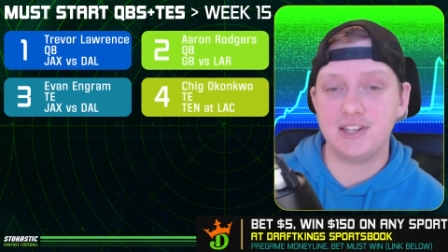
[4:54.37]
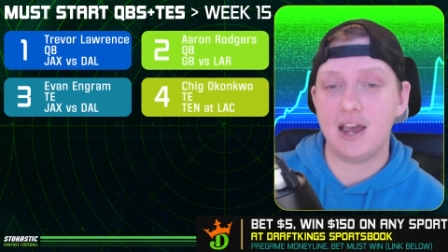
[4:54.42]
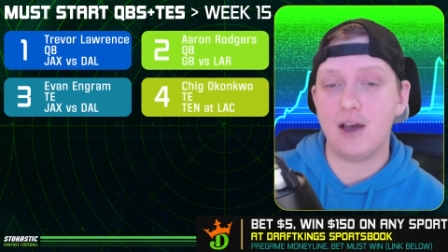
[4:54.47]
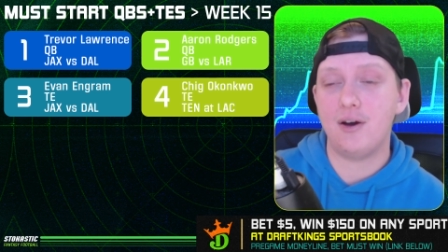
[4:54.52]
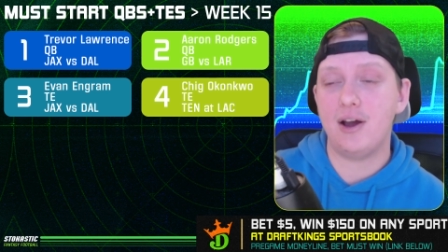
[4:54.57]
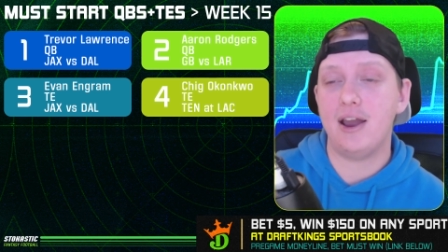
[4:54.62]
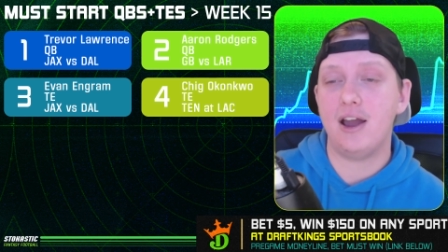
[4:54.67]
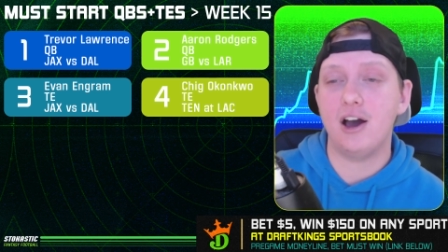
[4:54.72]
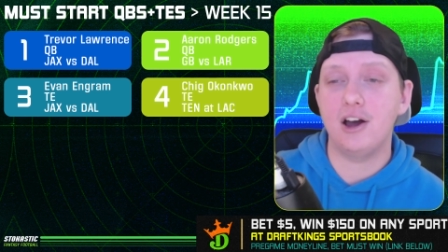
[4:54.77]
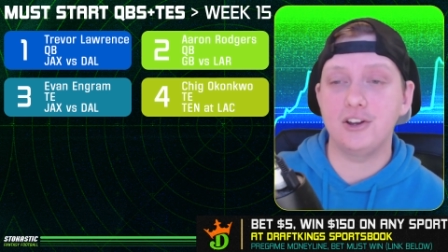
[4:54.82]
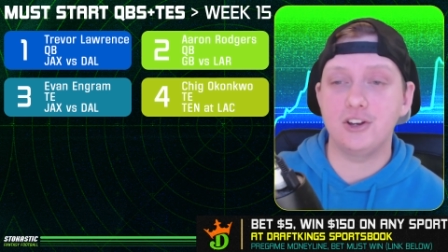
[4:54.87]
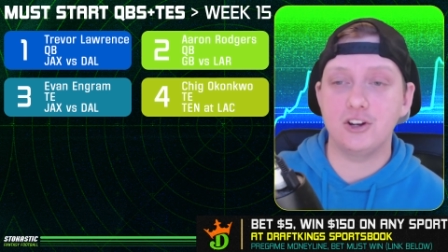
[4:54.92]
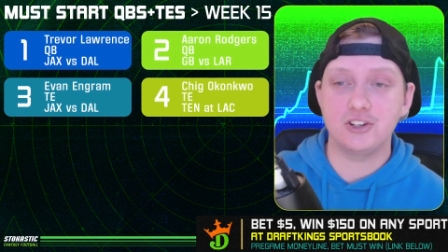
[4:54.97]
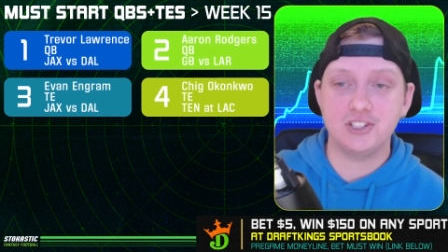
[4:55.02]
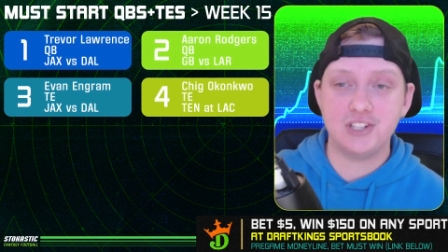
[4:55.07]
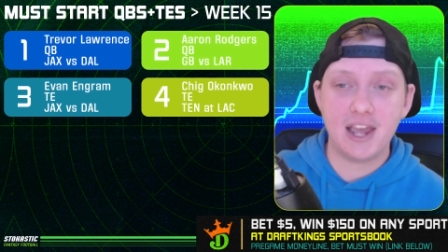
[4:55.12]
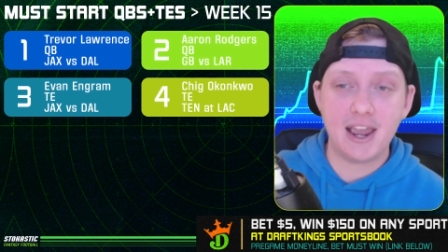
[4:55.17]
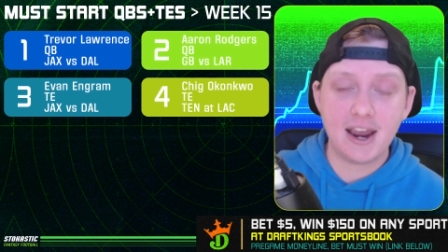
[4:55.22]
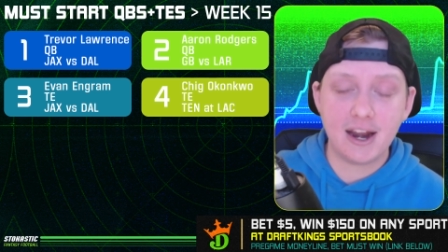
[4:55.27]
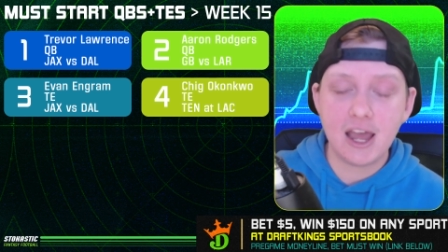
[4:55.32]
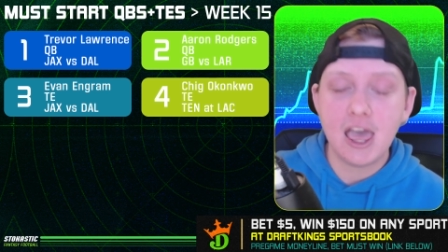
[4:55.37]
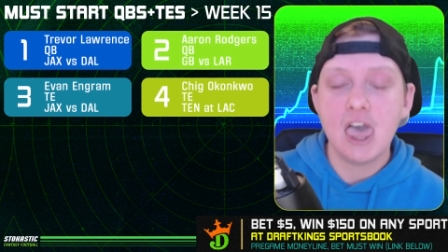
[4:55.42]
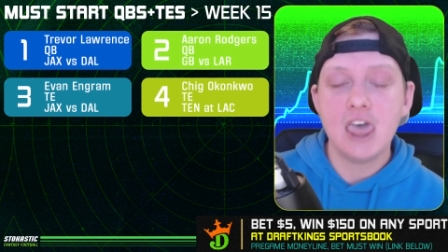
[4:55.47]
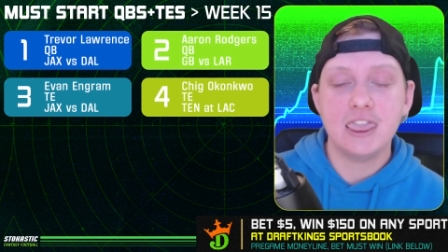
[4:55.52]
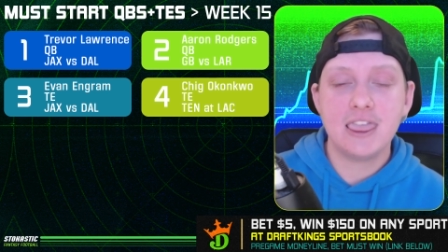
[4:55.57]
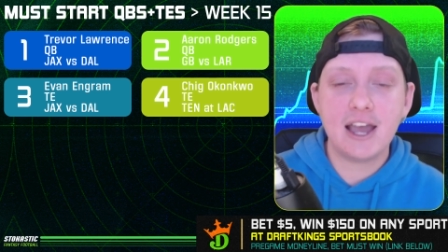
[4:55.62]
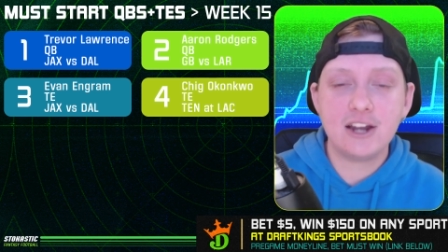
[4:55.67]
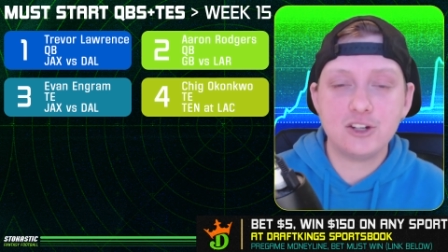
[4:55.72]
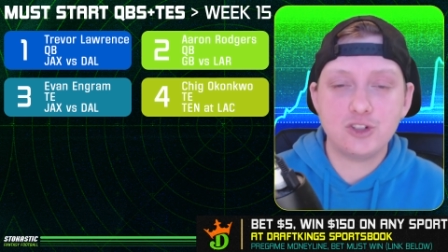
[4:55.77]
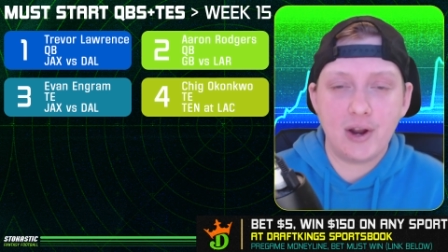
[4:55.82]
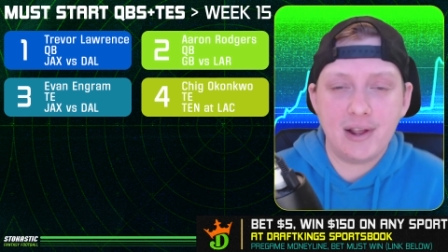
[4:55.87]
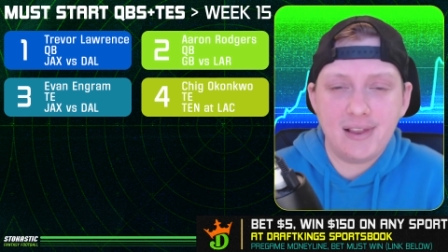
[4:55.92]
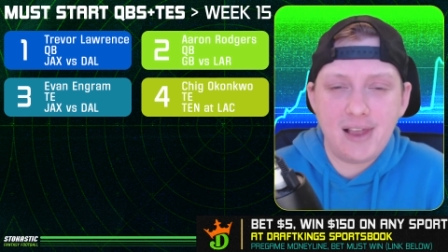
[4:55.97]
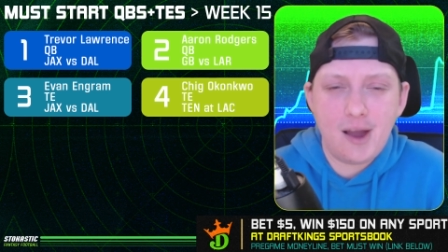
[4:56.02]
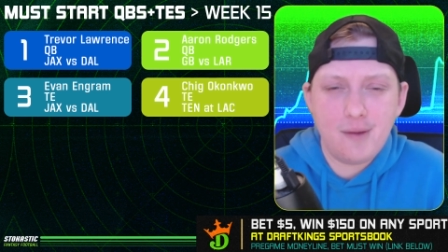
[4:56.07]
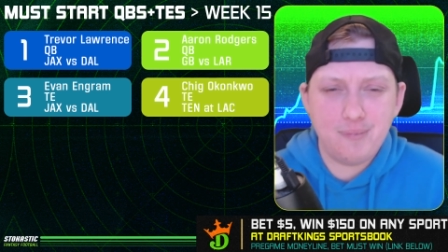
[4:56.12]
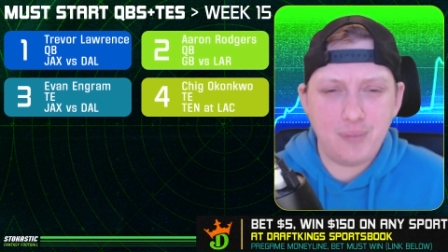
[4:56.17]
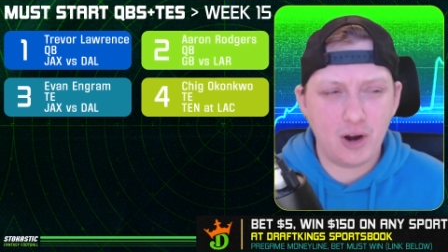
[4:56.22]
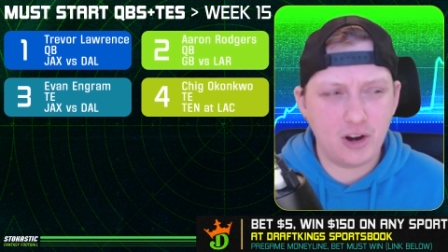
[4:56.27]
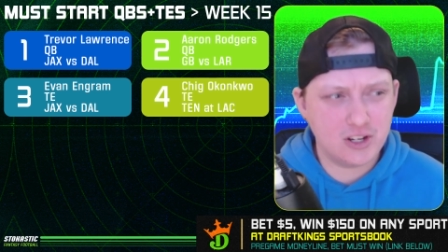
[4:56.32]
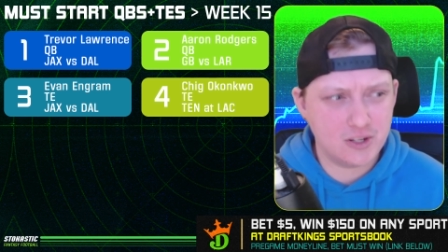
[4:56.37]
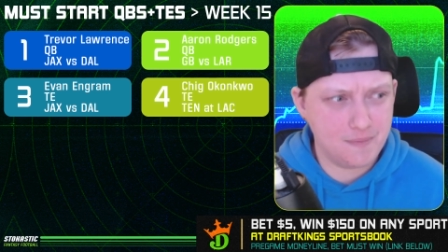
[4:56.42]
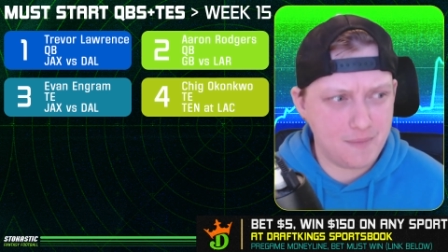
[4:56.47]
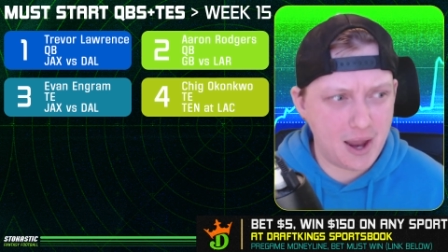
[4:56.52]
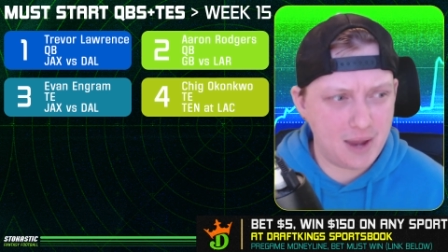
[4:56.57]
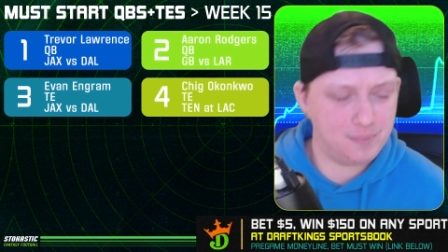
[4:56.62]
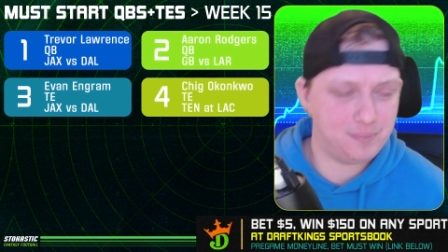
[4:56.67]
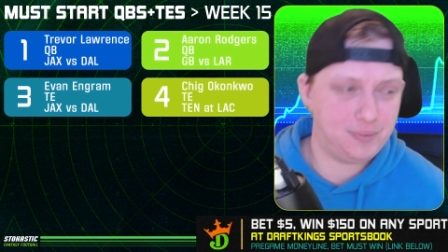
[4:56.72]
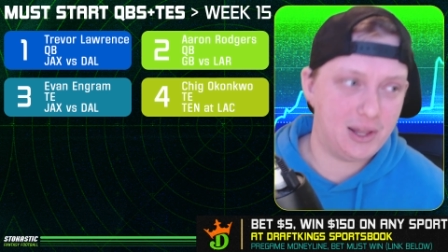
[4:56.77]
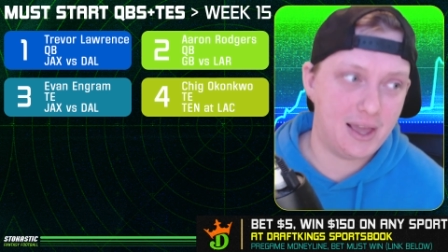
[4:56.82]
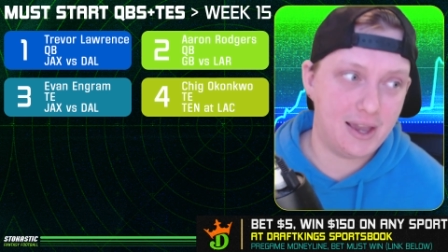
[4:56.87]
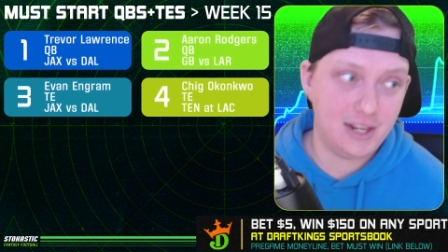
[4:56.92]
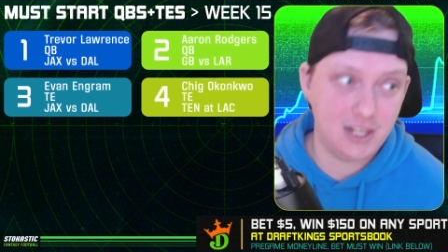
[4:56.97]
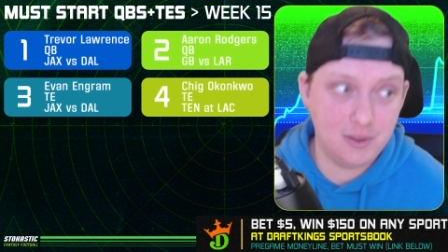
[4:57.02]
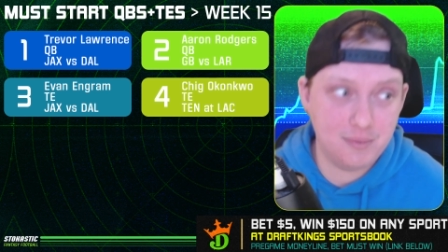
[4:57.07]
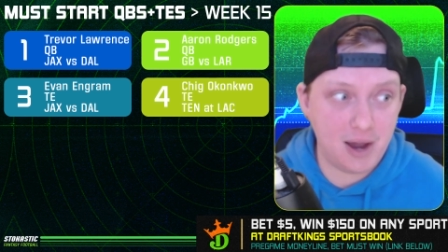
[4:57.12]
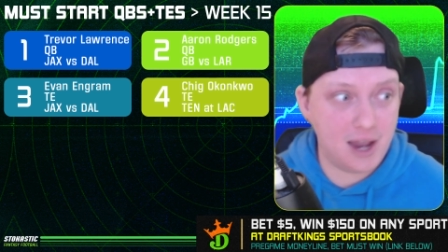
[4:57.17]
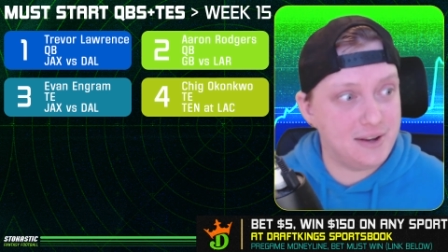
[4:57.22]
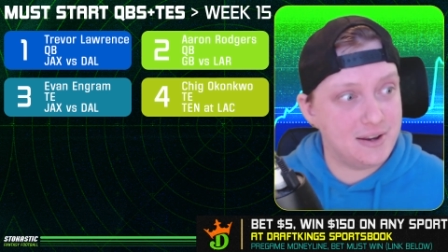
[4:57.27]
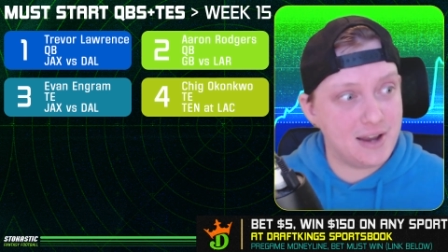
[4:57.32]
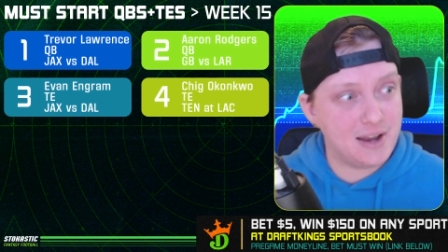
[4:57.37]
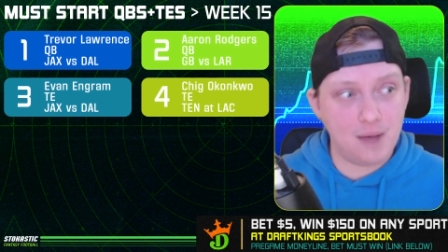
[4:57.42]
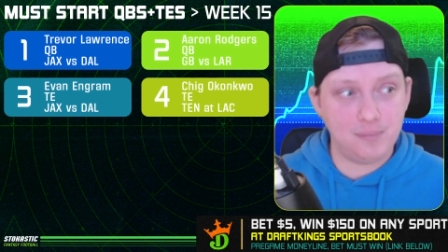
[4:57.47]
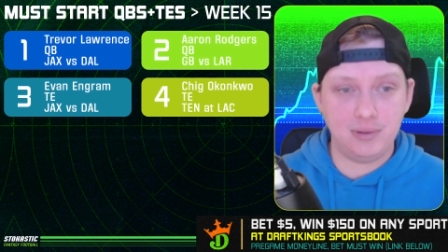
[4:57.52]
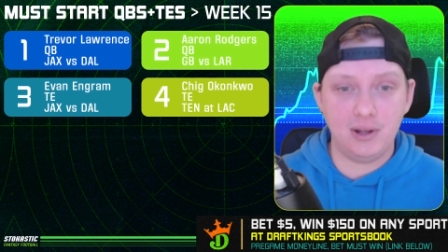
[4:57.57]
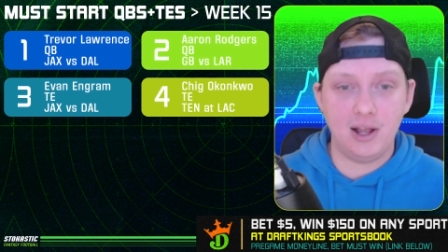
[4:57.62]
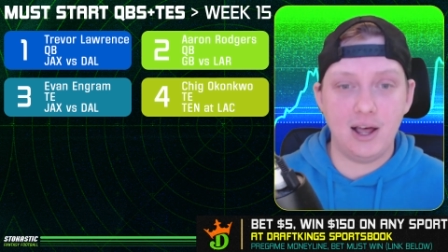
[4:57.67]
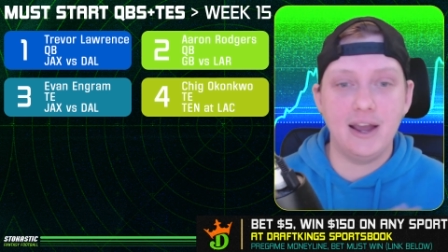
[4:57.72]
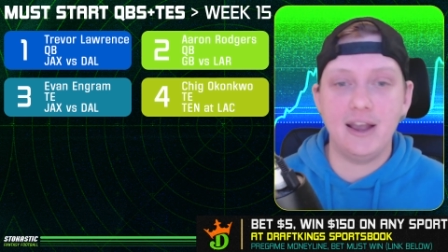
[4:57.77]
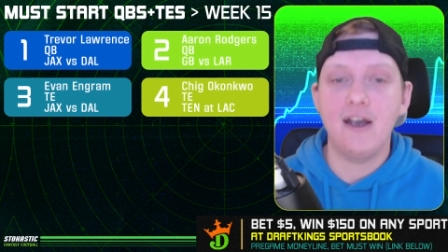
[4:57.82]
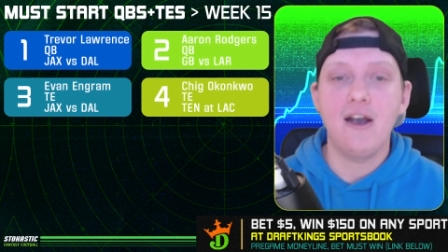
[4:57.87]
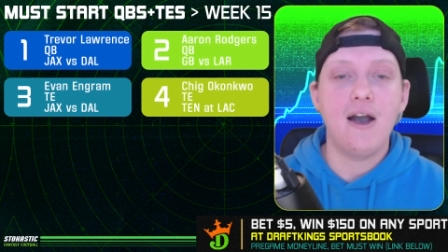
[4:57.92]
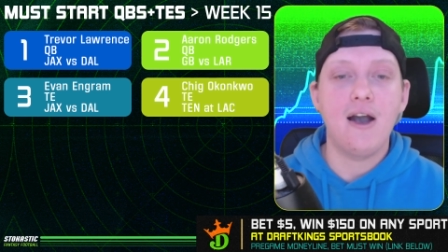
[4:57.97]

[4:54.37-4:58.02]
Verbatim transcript: Now, I understand that Trelon Burks might play, he might not play